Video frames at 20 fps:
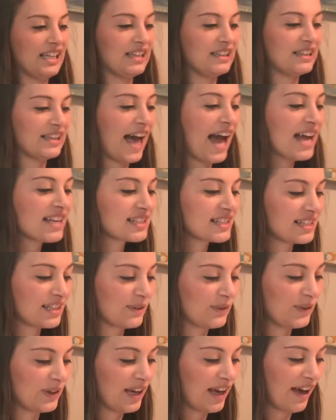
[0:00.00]
the last thing
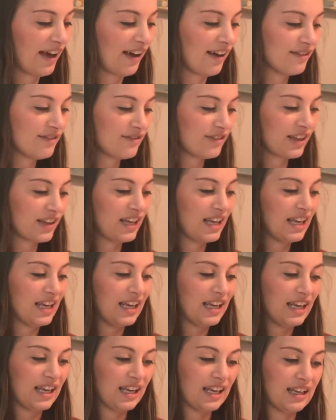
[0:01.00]
we have
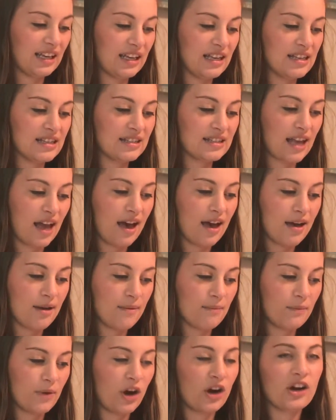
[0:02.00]
is
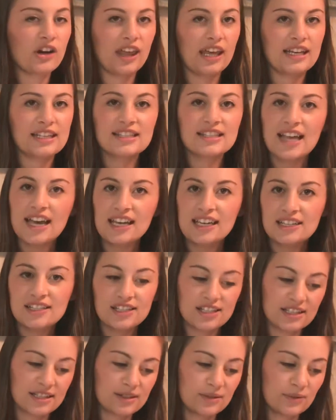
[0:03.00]
our like
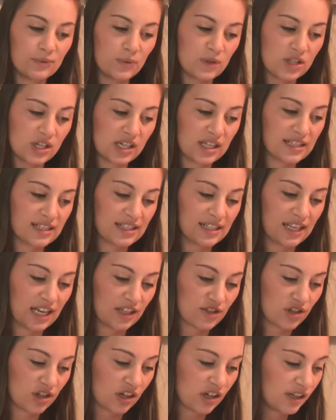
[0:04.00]
science, which is
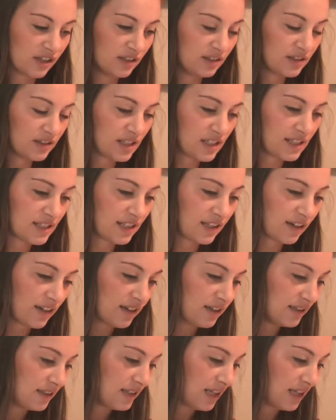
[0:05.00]
nature this year.